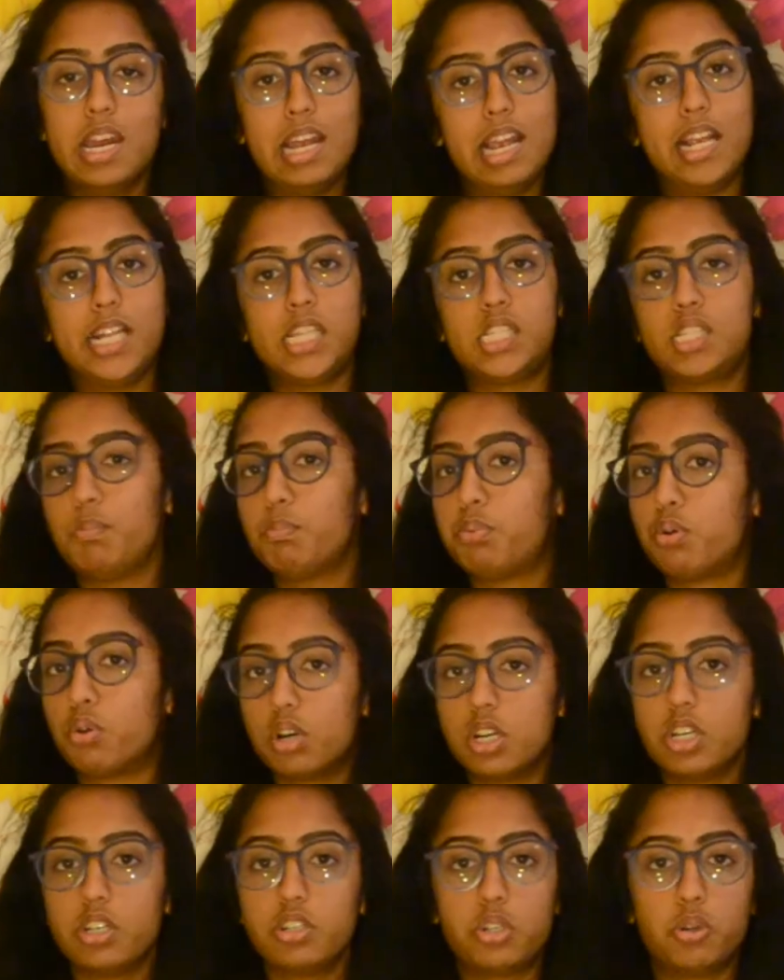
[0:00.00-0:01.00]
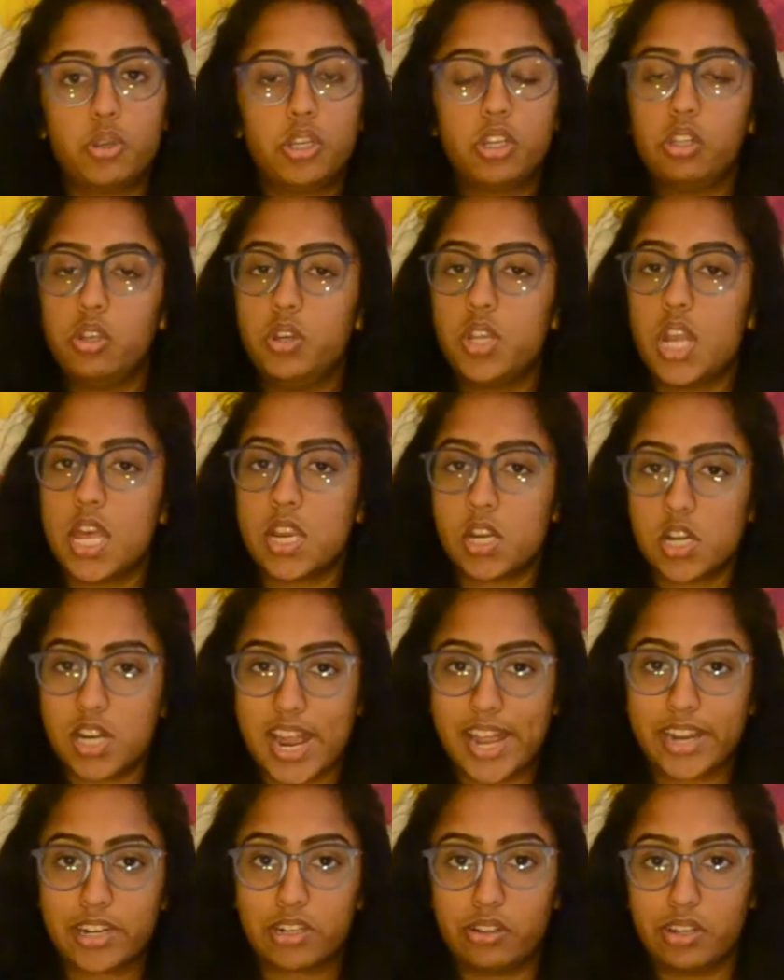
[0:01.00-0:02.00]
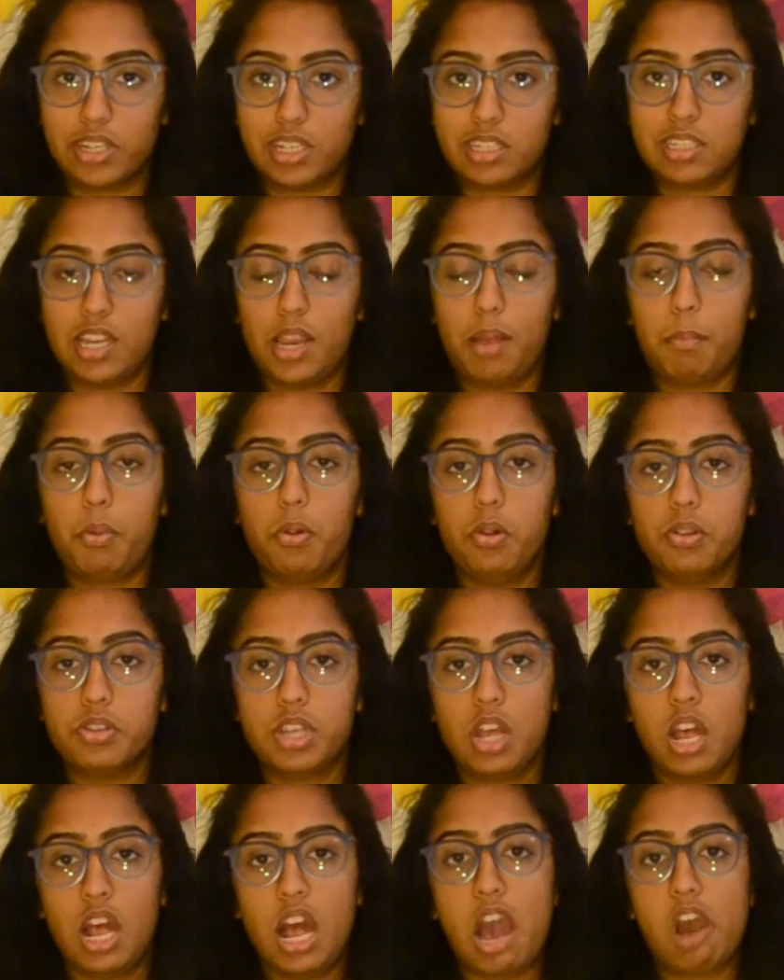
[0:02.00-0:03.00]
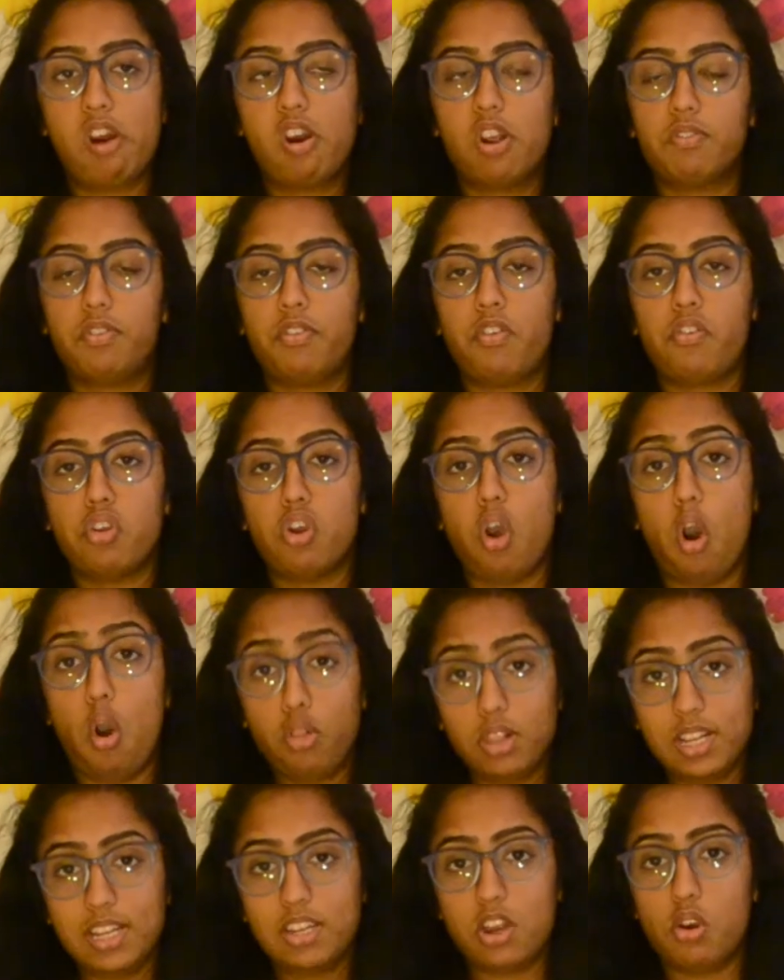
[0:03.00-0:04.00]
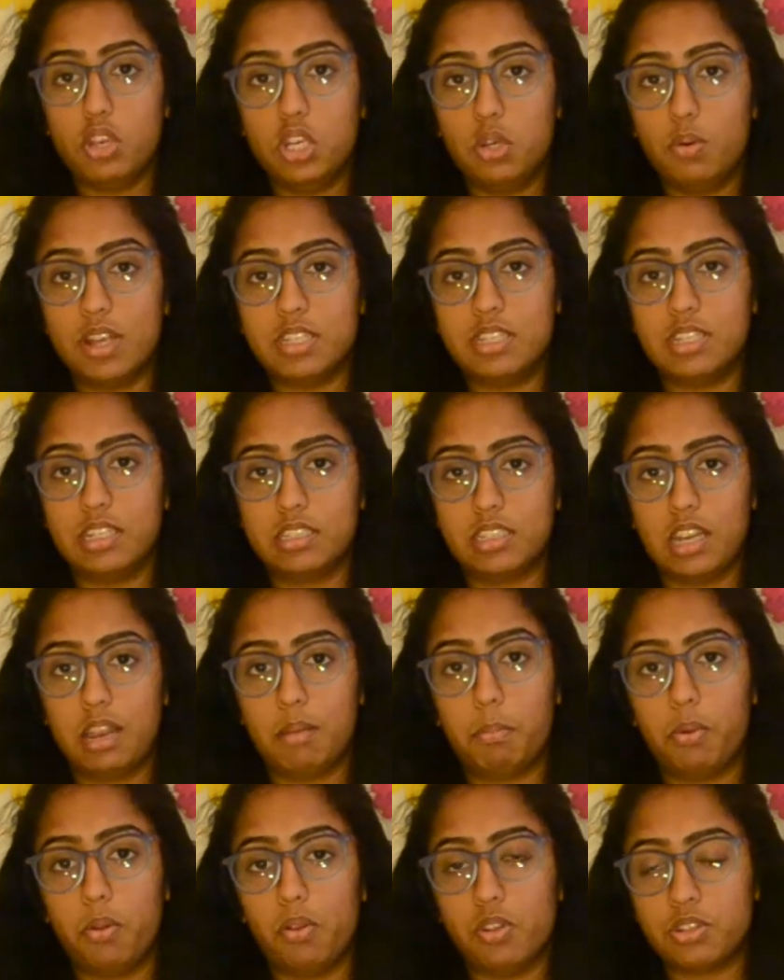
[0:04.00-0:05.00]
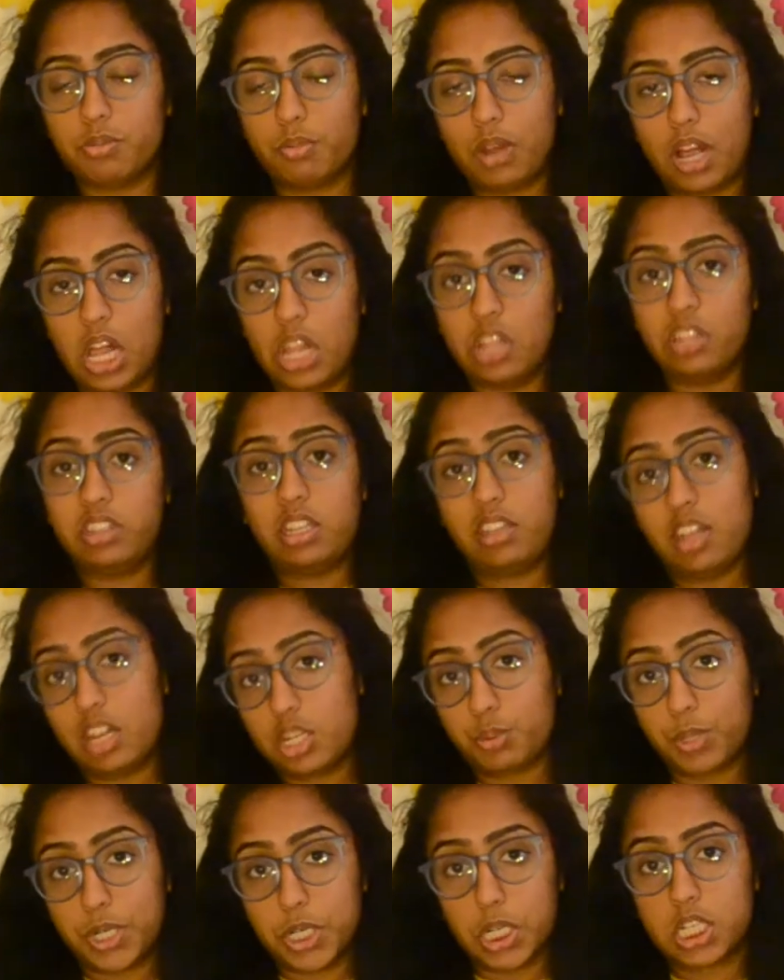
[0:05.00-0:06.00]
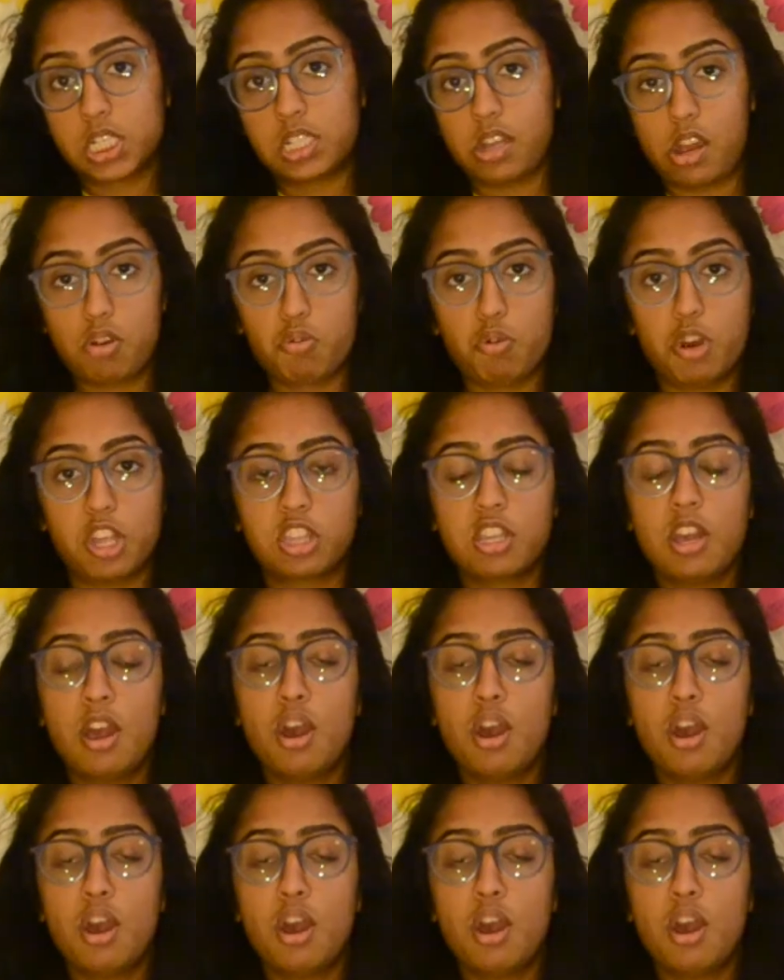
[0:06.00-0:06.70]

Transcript: It's important to include international examples. However, if you only know US examples, well, then that's what you're stuck with.